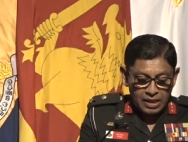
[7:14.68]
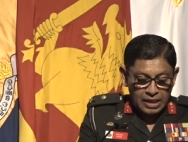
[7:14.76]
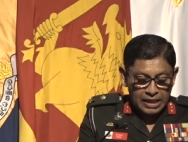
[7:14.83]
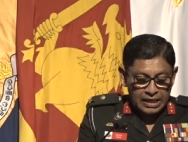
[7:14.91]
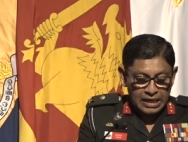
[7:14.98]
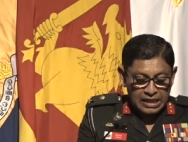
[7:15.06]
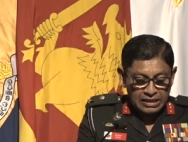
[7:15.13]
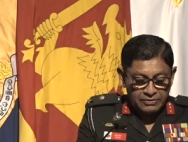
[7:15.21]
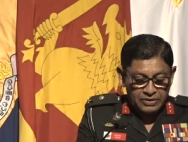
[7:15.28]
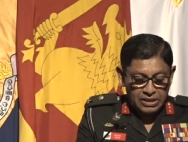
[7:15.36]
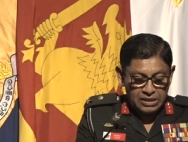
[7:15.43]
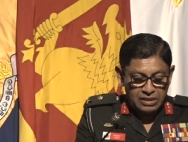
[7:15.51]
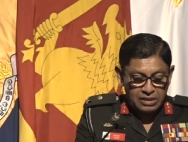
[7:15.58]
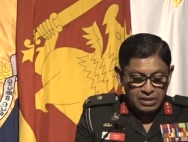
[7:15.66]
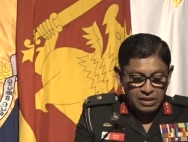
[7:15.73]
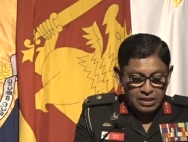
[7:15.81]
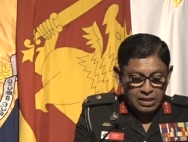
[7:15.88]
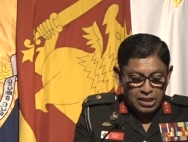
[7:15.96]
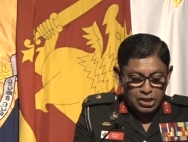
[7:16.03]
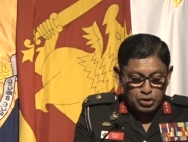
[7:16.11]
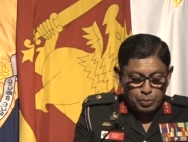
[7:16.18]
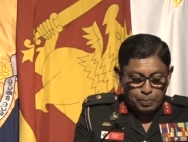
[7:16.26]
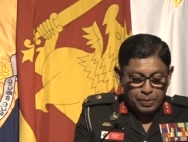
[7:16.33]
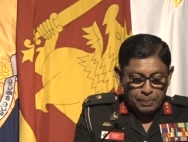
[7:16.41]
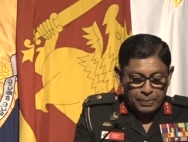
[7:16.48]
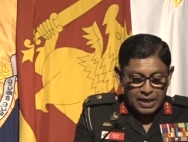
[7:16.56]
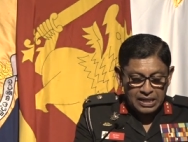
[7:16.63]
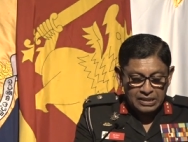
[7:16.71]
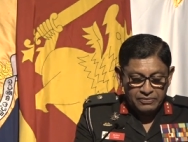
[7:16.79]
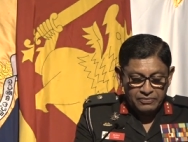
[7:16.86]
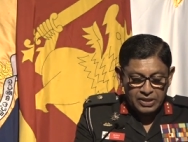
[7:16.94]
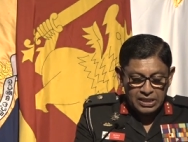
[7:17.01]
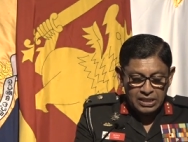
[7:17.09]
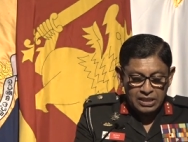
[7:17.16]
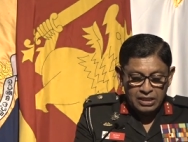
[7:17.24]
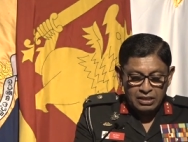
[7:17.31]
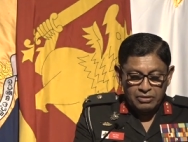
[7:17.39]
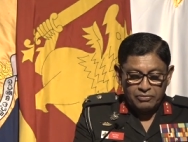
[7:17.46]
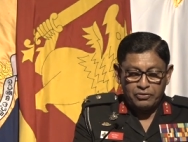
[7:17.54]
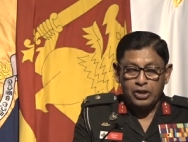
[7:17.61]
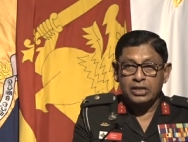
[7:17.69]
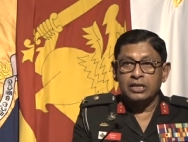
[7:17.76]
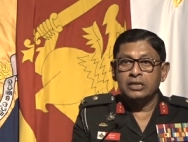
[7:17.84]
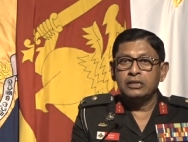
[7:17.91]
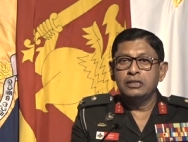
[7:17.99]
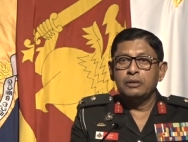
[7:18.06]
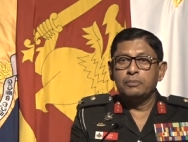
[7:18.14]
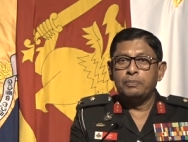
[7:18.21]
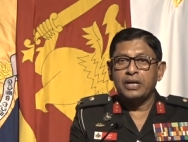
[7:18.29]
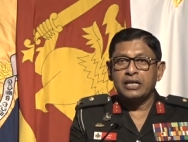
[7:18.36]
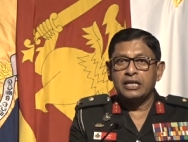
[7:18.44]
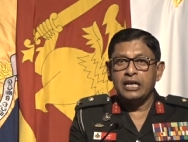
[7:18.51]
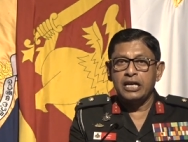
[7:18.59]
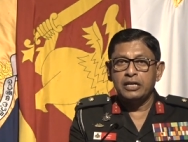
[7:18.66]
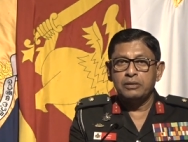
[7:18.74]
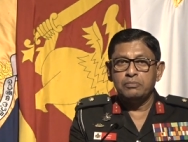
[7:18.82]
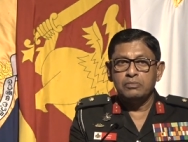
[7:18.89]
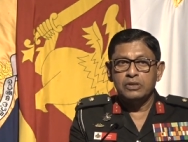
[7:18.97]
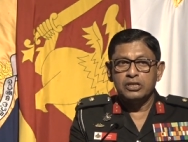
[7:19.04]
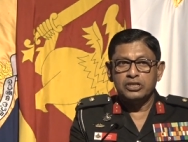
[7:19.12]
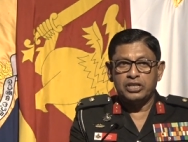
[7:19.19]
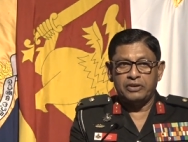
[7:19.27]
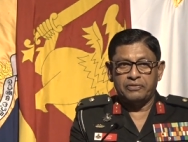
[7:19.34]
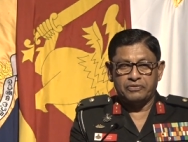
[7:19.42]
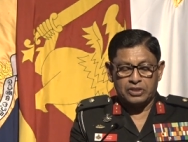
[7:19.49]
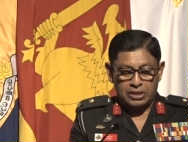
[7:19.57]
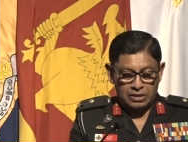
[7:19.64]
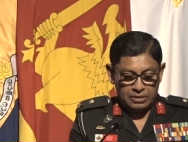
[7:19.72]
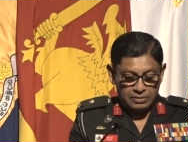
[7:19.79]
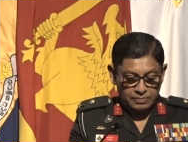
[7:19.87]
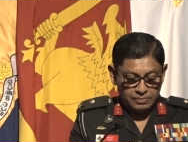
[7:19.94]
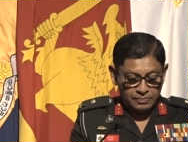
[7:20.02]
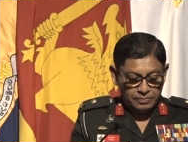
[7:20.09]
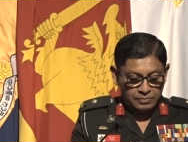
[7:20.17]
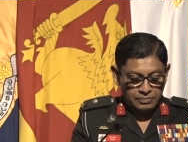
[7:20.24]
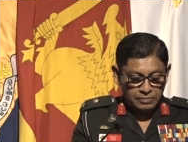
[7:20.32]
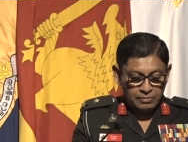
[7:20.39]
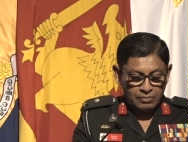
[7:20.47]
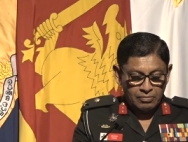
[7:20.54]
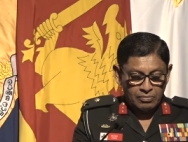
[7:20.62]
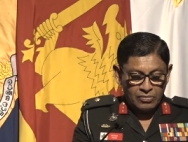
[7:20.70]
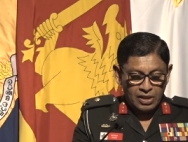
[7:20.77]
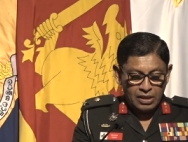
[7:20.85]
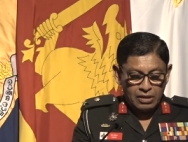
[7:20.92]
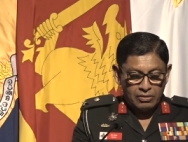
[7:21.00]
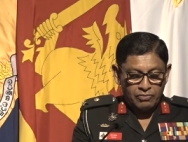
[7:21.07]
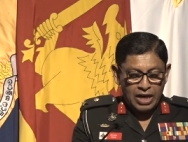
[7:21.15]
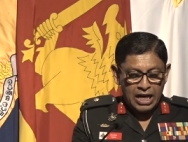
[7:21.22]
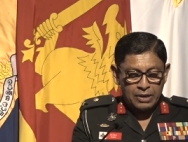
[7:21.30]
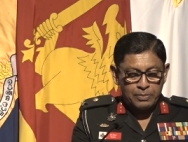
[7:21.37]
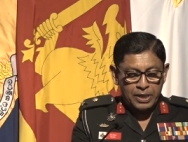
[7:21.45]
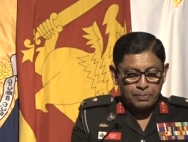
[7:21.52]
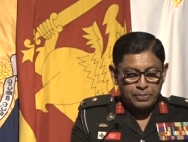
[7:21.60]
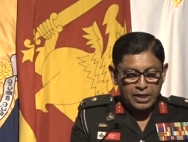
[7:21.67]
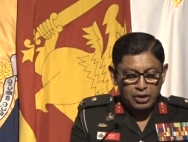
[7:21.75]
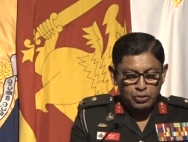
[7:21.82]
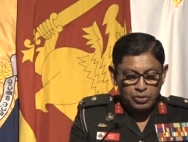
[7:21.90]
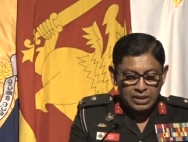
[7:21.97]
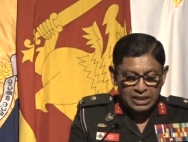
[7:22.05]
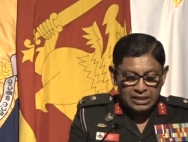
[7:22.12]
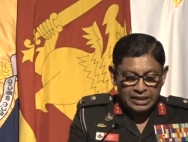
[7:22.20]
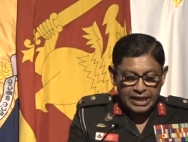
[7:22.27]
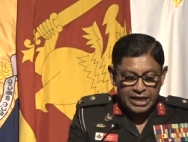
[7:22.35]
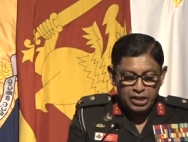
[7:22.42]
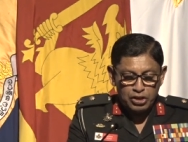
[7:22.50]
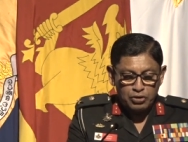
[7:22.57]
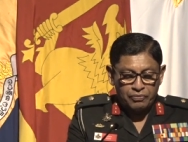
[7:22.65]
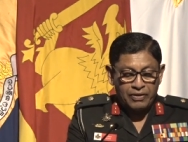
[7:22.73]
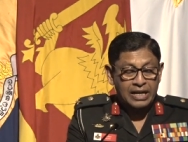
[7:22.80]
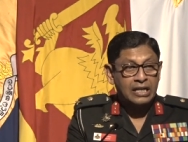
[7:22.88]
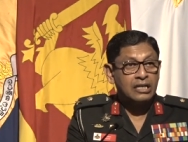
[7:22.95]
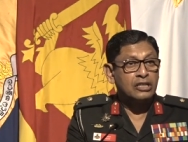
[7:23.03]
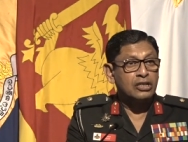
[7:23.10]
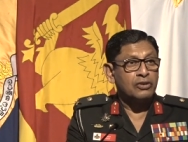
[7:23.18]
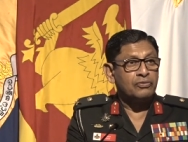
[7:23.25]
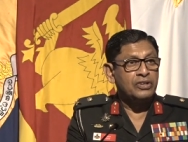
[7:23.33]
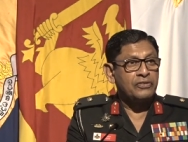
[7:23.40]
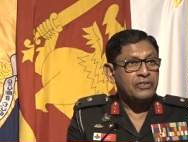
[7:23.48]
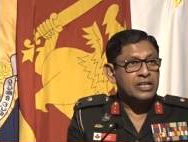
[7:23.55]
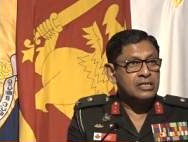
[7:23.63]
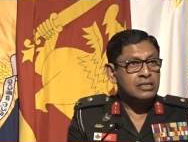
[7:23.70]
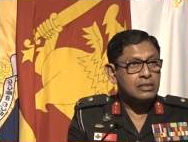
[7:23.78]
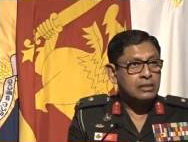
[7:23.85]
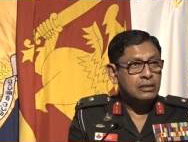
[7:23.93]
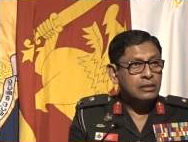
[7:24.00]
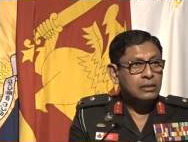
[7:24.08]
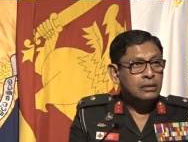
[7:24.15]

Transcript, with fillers: In other words, to prepare the world for a paradigm shift. While being proud that the KDU Faculty of Defense